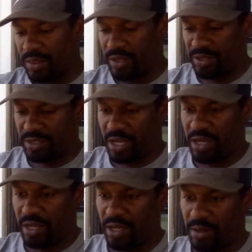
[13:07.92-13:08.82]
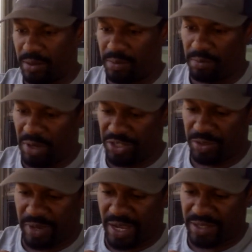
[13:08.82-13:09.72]
this
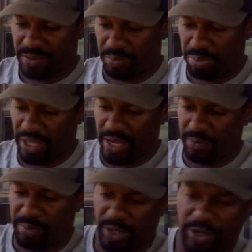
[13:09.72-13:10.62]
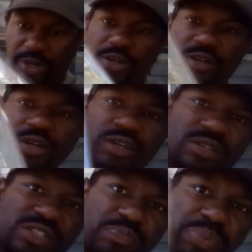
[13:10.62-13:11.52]
Monsterbass Blade Burner
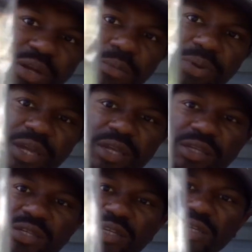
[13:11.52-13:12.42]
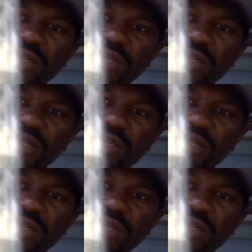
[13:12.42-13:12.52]
Spinner Bait.